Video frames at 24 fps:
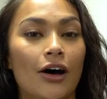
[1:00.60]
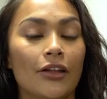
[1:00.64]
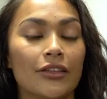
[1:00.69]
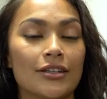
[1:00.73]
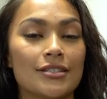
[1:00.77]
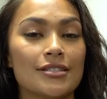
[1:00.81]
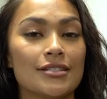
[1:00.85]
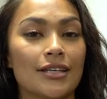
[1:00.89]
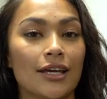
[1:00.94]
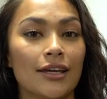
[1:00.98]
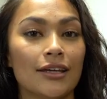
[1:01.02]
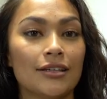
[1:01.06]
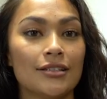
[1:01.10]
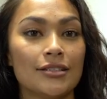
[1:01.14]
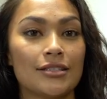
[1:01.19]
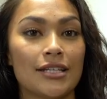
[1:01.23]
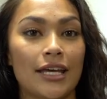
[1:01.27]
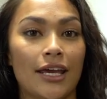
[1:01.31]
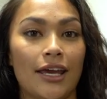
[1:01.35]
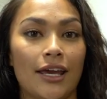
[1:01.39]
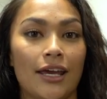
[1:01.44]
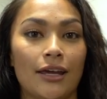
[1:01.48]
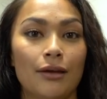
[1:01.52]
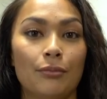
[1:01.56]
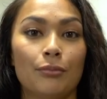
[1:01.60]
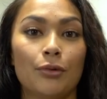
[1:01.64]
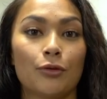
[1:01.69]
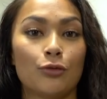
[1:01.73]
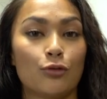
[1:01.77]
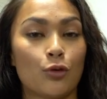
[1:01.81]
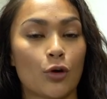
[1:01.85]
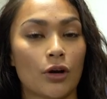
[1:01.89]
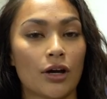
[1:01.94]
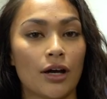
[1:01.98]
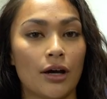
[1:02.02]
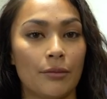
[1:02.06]
On the second day,
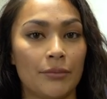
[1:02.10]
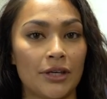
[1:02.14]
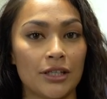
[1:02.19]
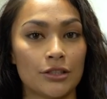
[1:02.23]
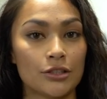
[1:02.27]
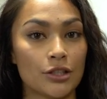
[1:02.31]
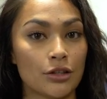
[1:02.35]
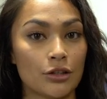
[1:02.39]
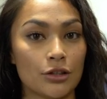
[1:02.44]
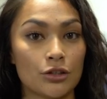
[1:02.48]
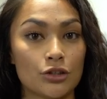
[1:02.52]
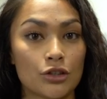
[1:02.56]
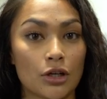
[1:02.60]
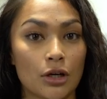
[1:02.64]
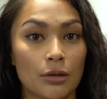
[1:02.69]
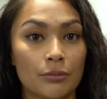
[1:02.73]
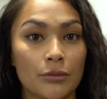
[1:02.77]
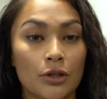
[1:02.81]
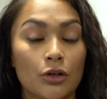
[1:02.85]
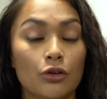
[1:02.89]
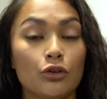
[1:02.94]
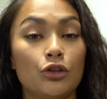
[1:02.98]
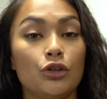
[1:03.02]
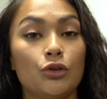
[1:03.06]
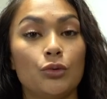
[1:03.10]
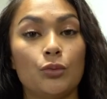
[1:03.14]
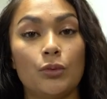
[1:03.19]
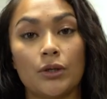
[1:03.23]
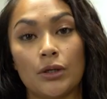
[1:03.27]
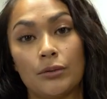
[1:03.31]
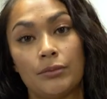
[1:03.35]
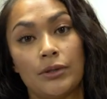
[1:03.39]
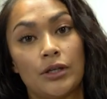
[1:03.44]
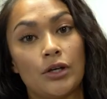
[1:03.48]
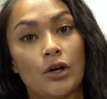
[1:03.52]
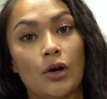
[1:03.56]
before coming to the terminal, you
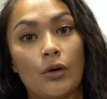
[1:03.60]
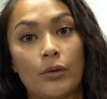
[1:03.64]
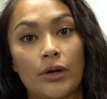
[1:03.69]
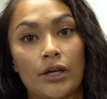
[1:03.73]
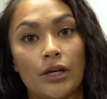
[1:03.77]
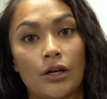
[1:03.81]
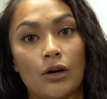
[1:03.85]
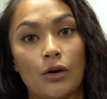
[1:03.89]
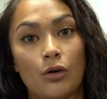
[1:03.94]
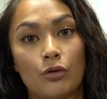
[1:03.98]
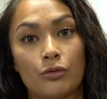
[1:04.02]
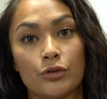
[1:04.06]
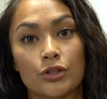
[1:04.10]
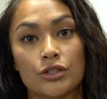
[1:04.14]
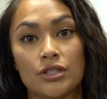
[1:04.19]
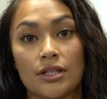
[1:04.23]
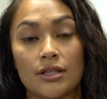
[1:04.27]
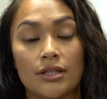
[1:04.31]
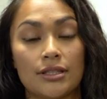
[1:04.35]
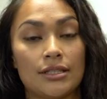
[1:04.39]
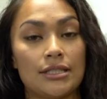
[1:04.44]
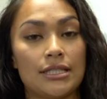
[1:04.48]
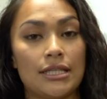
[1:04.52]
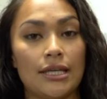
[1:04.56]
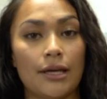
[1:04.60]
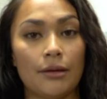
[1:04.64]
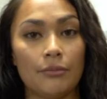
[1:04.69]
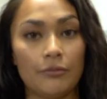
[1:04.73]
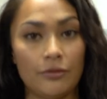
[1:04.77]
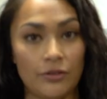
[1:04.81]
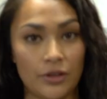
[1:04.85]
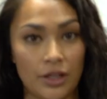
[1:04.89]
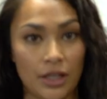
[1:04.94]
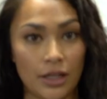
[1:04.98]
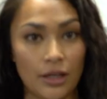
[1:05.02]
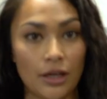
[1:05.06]
will be going over to the D
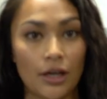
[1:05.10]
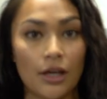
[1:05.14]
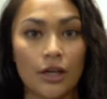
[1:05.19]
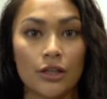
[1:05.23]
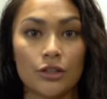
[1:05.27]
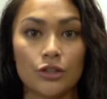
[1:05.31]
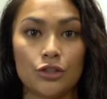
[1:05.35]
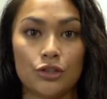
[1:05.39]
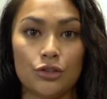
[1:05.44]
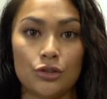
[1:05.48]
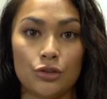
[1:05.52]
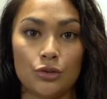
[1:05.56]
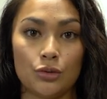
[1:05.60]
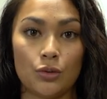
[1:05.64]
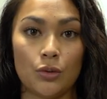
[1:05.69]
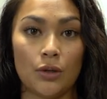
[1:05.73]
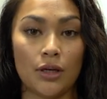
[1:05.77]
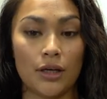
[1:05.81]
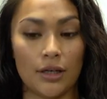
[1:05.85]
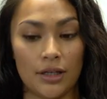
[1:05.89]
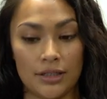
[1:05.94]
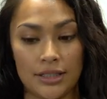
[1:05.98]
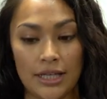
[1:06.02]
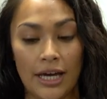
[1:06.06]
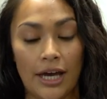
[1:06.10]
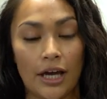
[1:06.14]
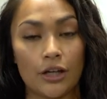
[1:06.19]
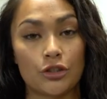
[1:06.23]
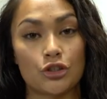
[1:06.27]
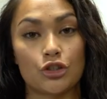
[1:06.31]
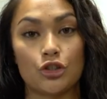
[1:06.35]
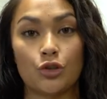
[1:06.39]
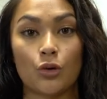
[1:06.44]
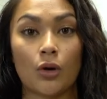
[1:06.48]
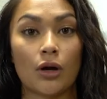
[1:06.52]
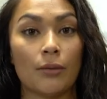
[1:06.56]
M V to
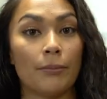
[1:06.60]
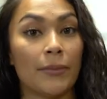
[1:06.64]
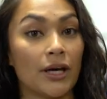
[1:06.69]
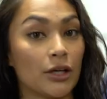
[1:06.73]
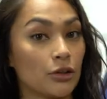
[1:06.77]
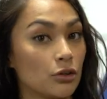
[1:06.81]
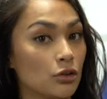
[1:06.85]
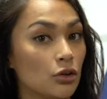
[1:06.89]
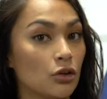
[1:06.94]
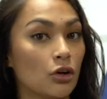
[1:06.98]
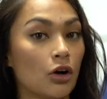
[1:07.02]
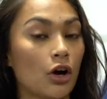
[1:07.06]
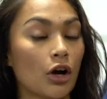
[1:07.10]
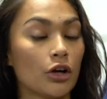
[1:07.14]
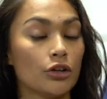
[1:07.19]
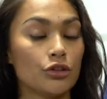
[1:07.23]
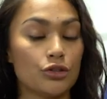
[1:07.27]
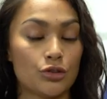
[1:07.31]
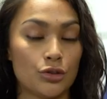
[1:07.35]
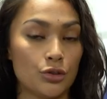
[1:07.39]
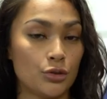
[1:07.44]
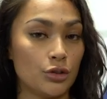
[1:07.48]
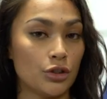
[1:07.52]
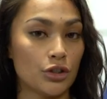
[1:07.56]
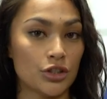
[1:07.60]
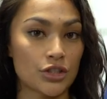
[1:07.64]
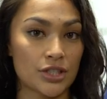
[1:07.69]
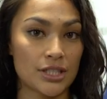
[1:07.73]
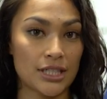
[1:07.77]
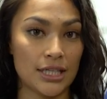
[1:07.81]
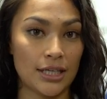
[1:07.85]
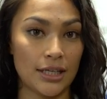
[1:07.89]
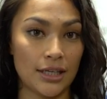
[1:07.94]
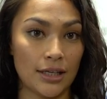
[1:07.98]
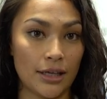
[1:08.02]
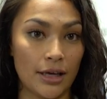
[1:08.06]
attach your medical card to your
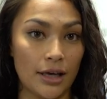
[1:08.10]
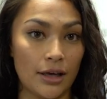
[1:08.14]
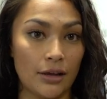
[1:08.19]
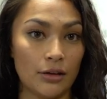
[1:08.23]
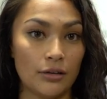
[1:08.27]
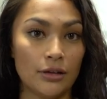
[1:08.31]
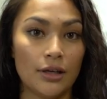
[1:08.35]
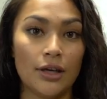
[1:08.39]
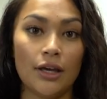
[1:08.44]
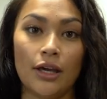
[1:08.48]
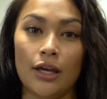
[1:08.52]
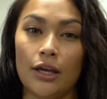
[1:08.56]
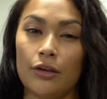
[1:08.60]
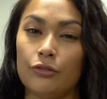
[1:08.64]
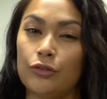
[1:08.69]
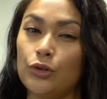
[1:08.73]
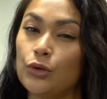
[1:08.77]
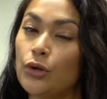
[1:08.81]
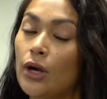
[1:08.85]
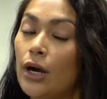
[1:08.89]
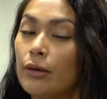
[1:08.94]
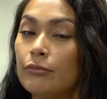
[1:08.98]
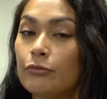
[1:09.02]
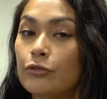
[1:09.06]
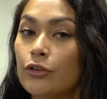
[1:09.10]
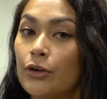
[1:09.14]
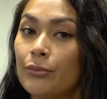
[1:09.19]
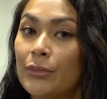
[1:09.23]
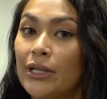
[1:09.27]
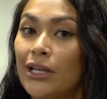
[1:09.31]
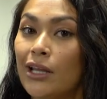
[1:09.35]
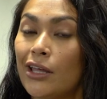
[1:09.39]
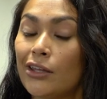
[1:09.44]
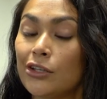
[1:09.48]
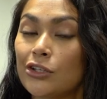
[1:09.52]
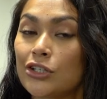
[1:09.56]
C D L. If you come from
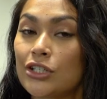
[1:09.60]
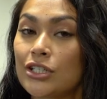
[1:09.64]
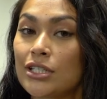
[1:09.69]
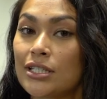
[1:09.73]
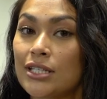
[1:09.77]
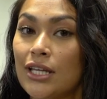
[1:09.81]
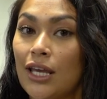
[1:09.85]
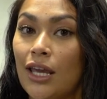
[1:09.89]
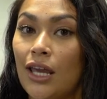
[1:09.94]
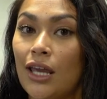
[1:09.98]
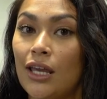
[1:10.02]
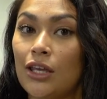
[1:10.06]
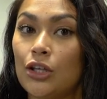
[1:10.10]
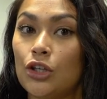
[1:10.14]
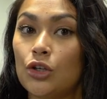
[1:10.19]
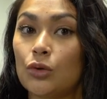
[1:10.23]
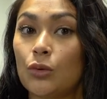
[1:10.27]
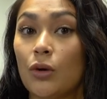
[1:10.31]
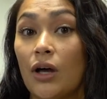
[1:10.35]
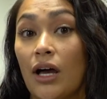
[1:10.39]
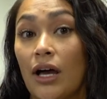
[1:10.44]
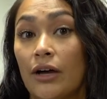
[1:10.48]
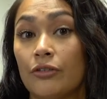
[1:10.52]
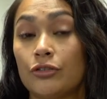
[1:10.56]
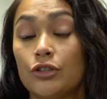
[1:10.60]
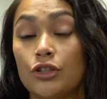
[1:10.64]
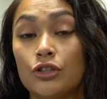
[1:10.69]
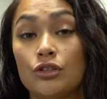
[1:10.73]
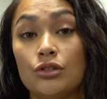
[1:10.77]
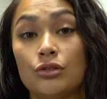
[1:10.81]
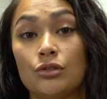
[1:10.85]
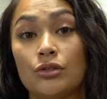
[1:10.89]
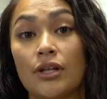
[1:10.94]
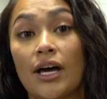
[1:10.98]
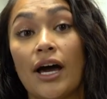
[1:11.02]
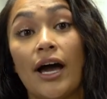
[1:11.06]
another state, you will have to
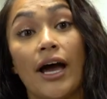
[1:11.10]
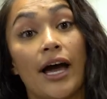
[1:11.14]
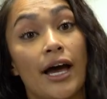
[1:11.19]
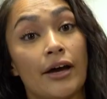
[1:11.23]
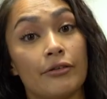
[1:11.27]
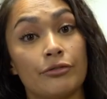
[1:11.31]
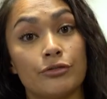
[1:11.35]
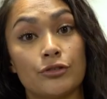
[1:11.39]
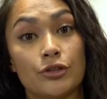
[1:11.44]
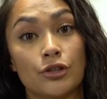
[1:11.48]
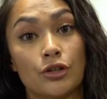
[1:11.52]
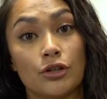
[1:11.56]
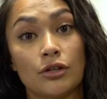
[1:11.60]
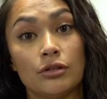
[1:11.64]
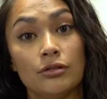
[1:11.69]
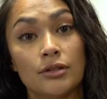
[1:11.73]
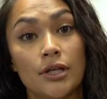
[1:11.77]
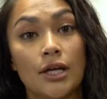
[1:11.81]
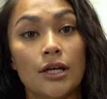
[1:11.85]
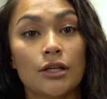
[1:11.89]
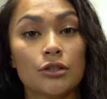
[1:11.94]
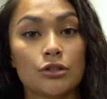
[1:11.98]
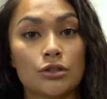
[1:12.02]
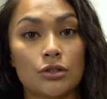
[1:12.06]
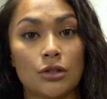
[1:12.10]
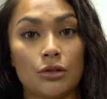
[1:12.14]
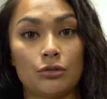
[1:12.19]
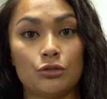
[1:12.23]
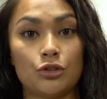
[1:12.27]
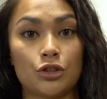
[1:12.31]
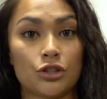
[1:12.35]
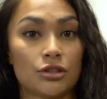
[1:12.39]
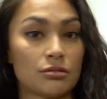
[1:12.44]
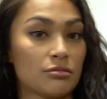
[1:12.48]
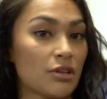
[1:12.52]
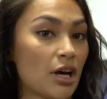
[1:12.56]
do that after. So
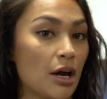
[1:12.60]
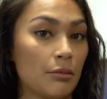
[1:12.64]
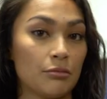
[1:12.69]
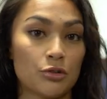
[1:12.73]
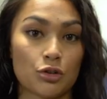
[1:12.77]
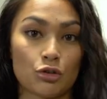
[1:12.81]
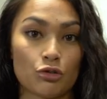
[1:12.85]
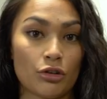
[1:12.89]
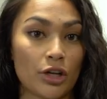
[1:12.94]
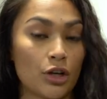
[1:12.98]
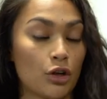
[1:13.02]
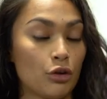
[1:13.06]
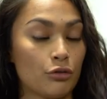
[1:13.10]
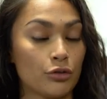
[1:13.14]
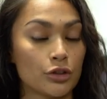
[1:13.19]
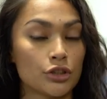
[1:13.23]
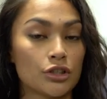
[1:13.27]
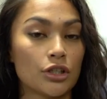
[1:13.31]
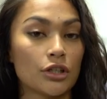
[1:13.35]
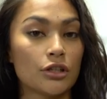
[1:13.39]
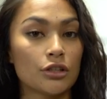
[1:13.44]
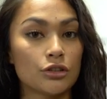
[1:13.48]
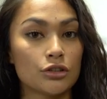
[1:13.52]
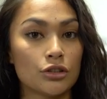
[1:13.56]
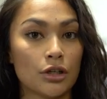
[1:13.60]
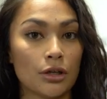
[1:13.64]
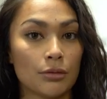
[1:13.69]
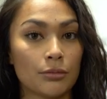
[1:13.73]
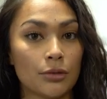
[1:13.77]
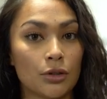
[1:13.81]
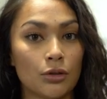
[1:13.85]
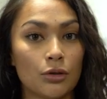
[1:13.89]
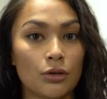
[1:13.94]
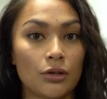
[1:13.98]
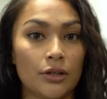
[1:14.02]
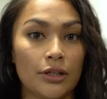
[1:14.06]
just come straight over to the
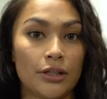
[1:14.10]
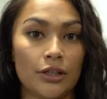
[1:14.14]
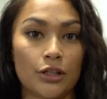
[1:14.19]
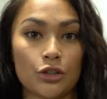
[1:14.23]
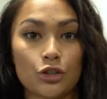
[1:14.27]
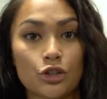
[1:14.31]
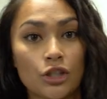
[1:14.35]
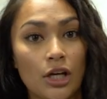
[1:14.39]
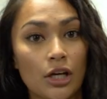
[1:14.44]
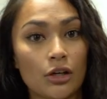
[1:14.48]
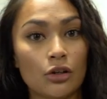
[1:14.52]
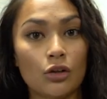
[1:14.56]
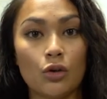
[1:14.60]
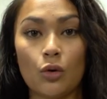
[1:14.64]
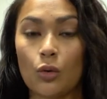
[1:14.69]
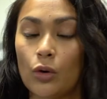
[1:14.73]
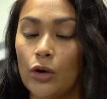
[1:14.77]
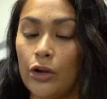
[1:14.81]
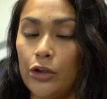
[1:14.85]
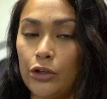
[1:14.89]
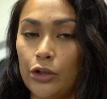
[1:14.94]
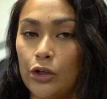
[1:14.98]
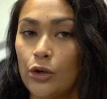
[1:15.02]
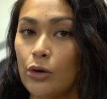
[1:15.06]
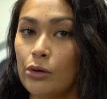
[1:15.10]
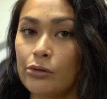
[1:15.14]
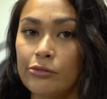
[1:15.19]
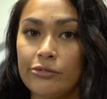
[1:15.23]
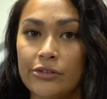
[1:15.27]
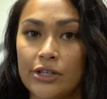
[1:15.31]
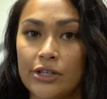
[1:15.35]
terminal in the shuttle or in your own